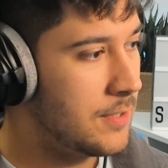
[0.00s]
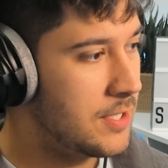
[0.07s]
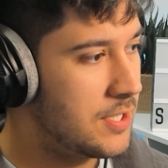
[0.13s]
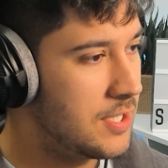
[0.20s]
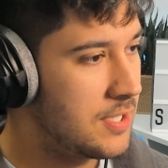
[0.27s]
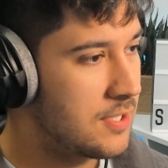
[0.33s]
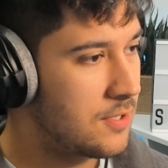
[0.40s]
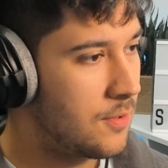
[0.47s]

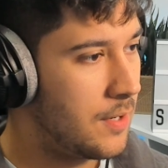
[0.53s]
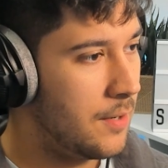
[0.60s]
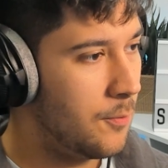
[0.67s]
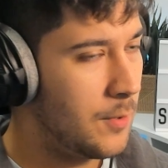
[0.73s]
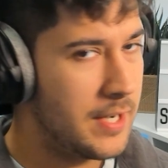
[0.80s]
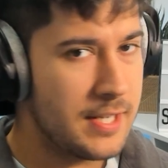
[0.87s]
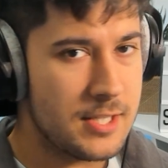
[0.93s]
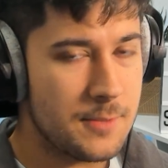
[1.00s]
which is quite
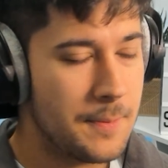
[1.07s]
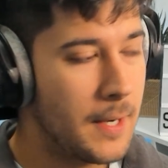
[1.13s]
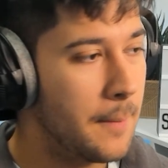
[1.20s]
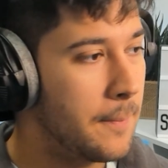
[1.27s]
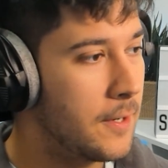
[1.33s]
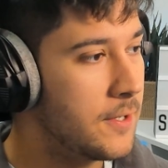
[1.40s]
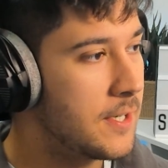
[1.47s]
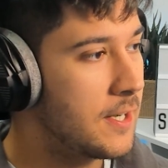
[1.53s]
weird to be
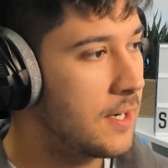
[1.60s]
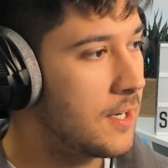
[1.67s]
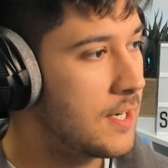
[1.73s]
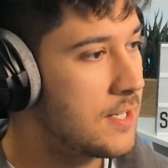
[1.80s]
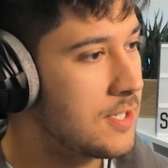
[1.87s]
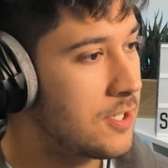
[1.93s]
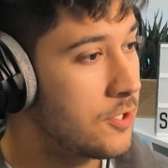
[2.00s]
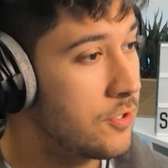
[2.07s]
uploading an
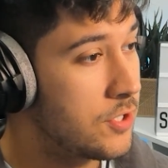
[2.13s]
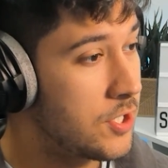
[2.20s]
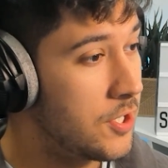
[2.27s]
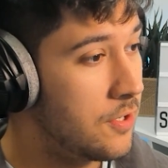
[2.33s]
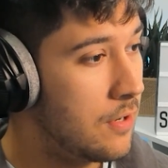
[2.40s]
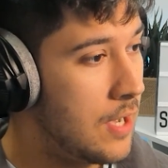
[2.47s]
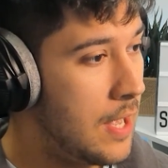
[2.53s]
ISO to,